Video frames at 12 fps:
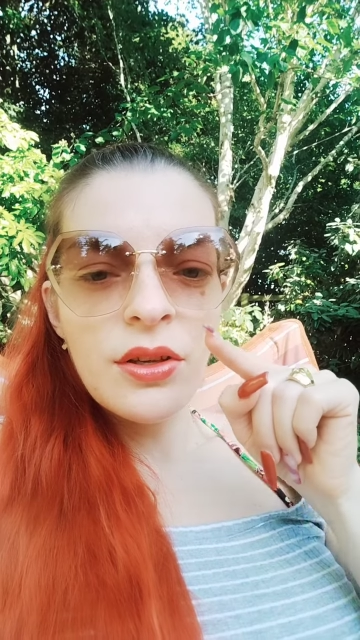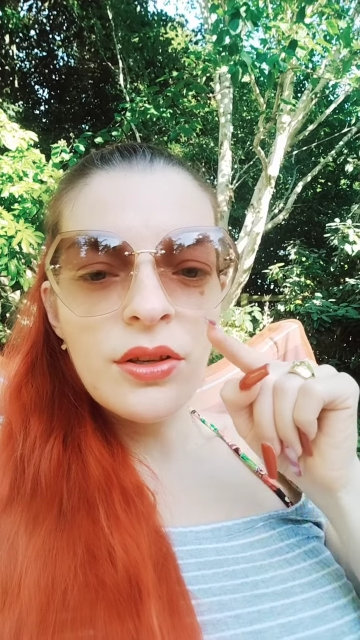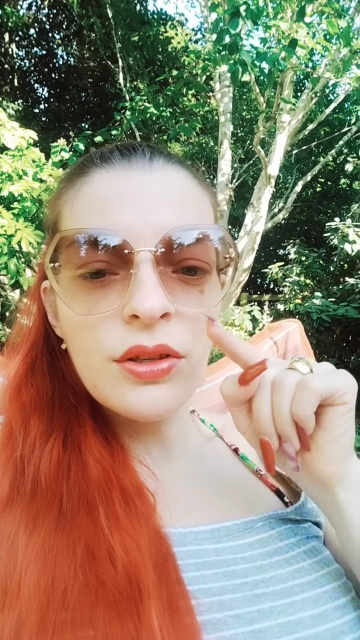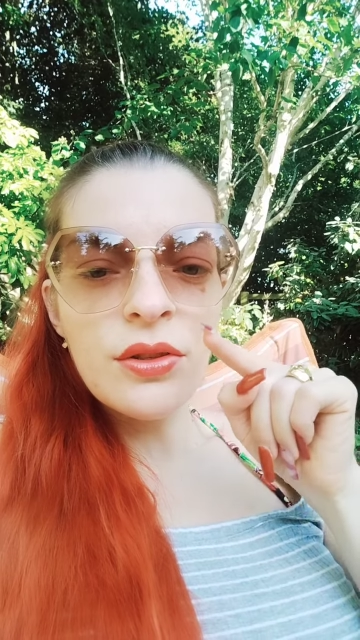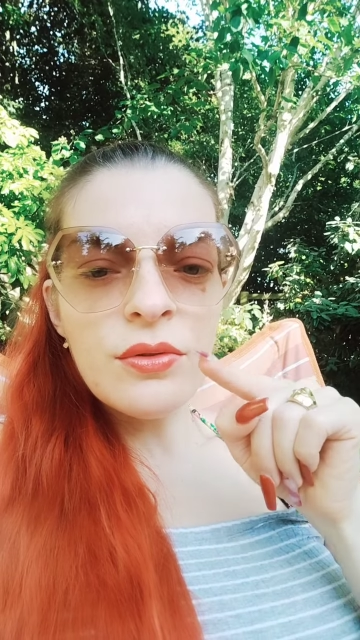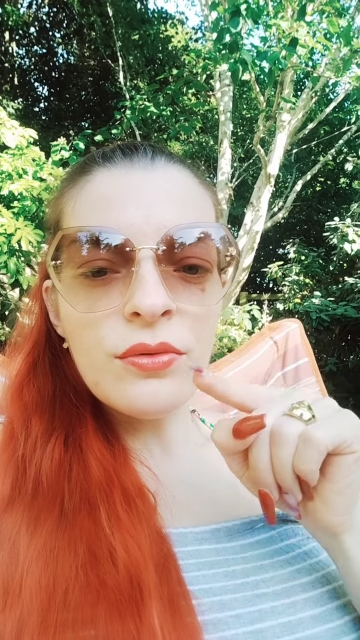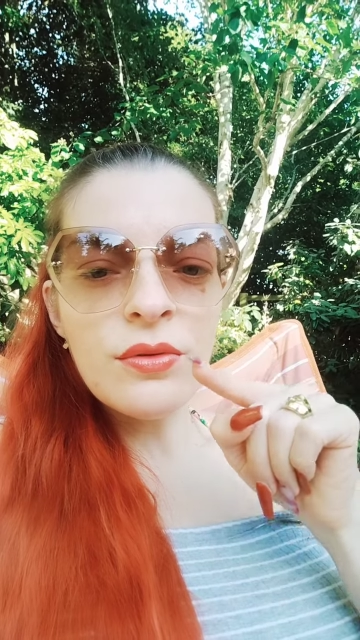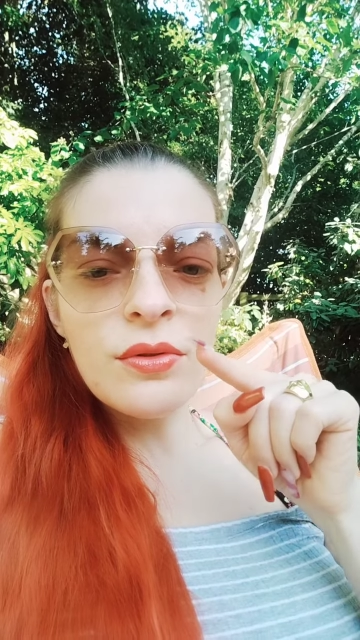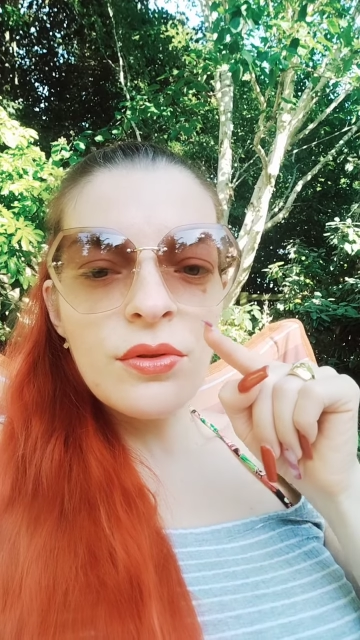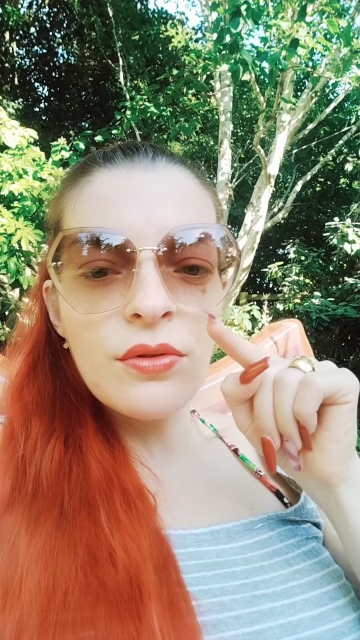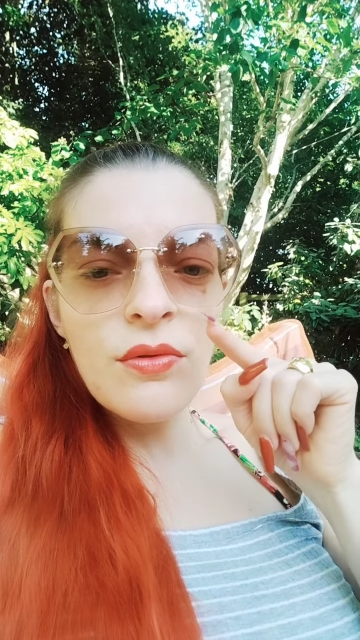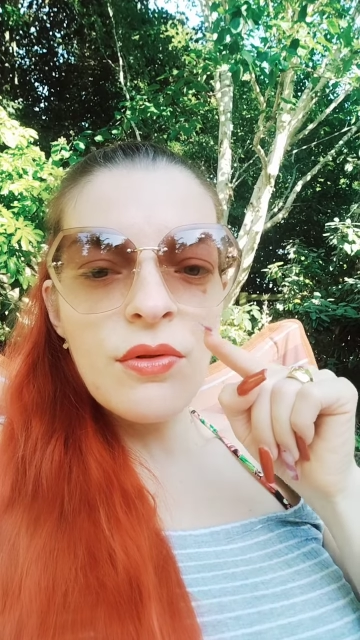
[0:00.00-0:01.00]
you
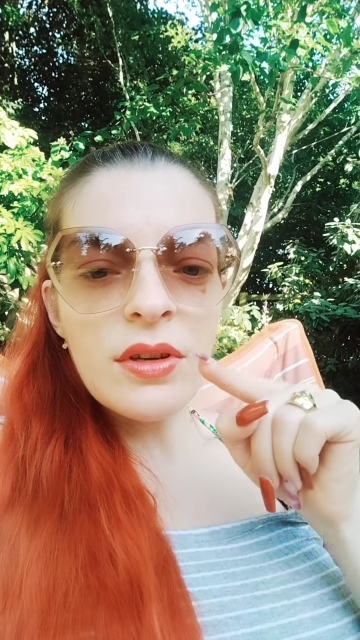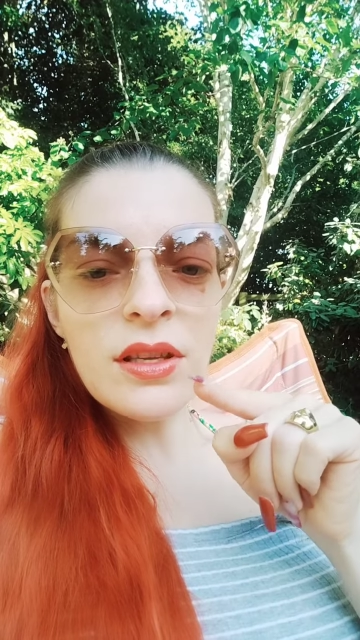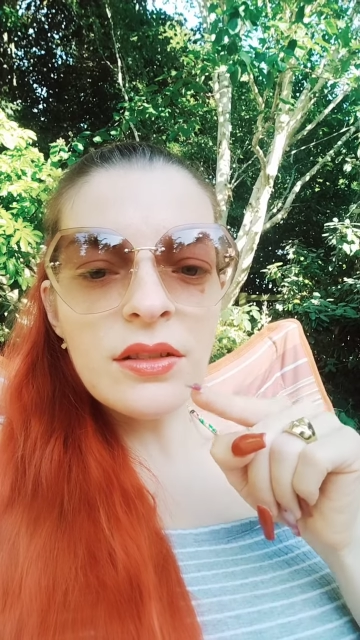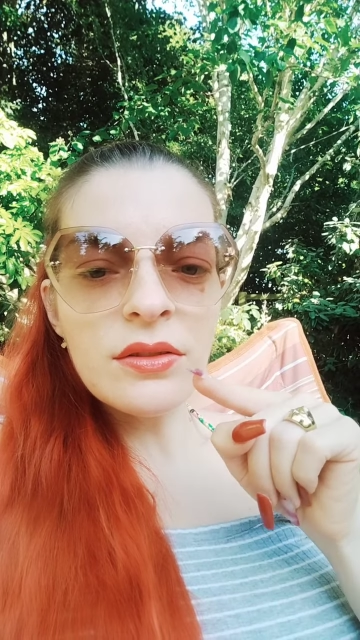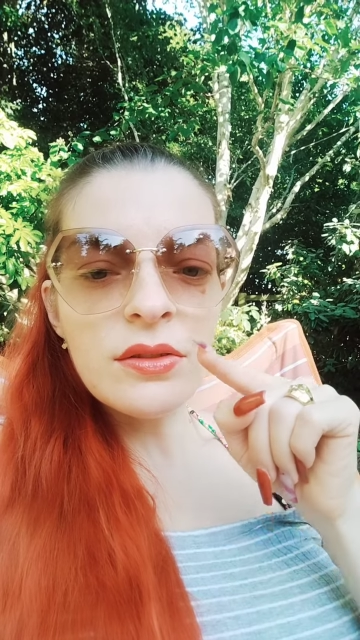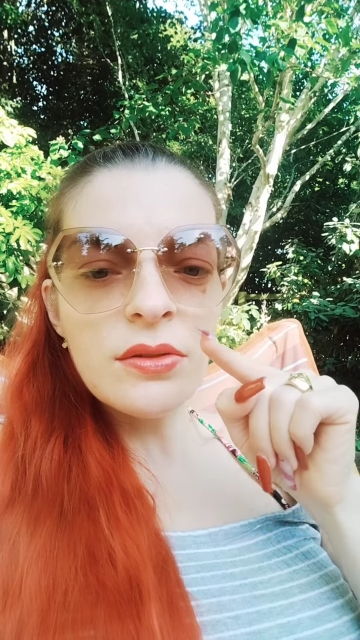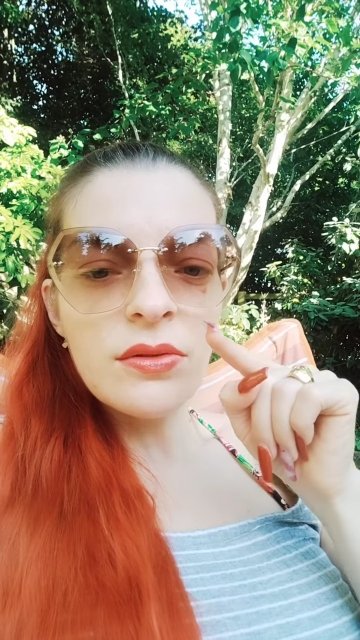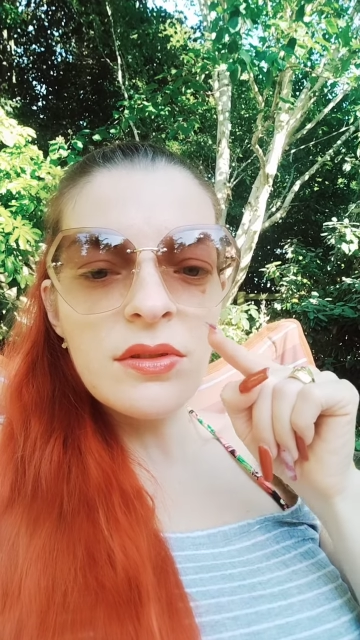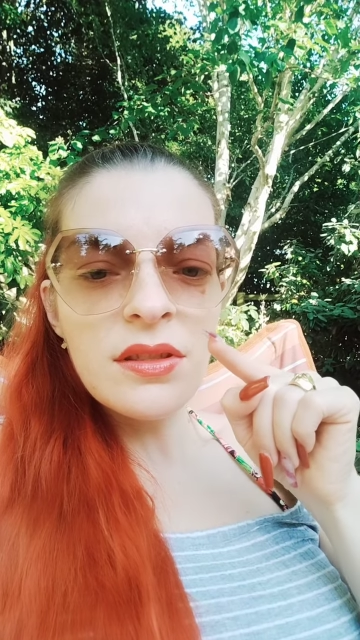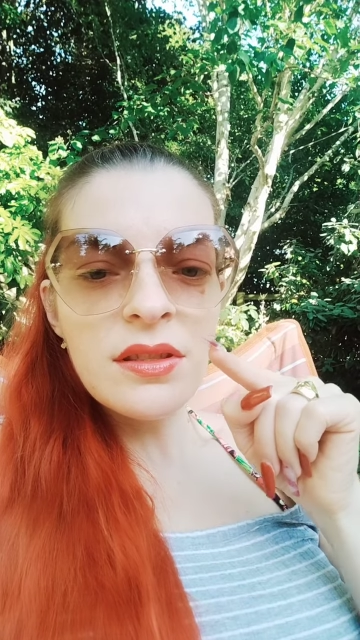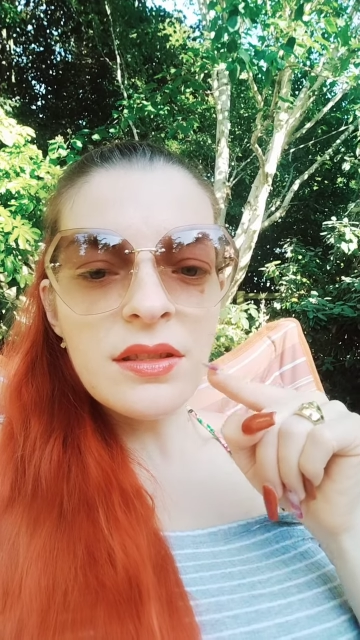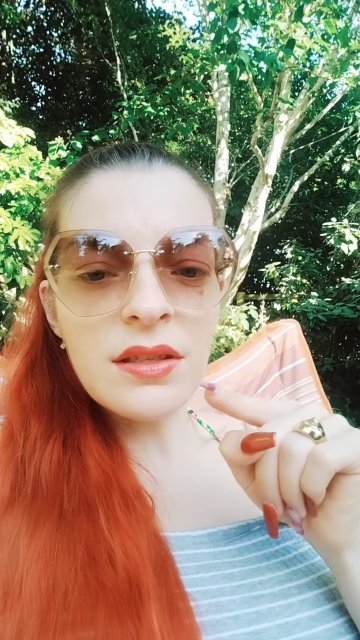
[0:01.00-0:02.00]
are going to
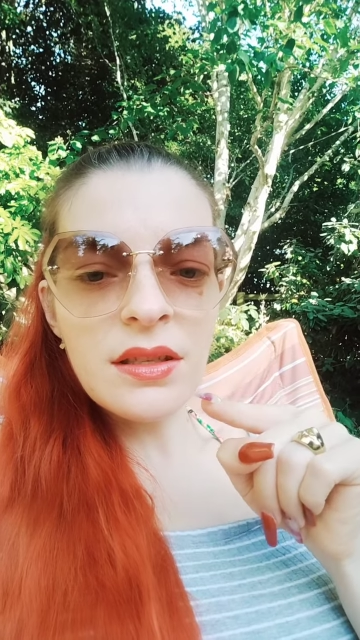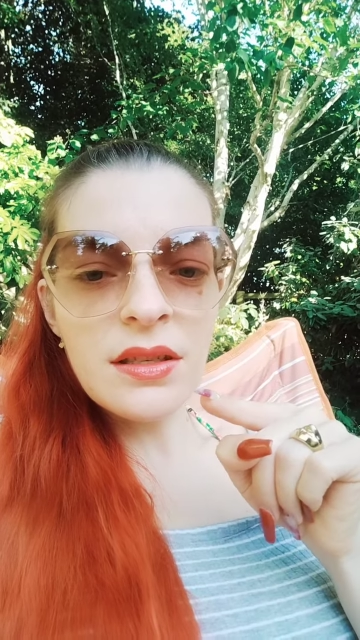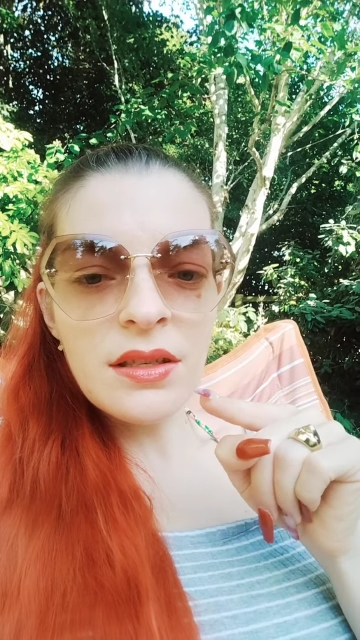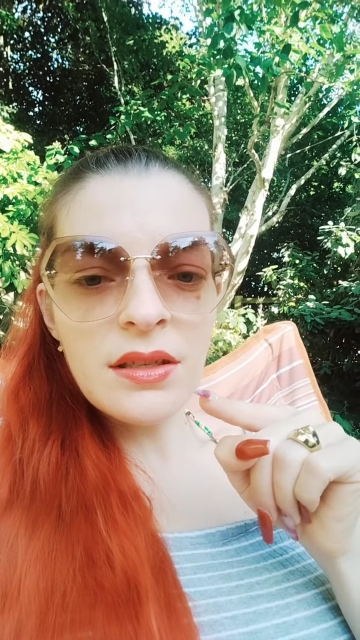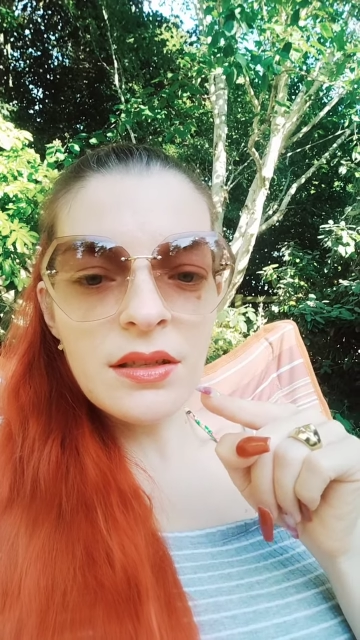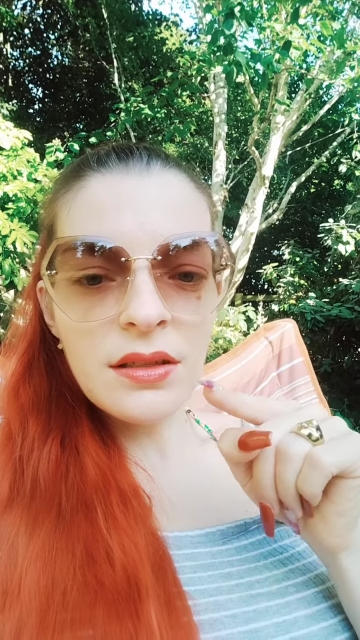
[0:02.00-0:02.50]
see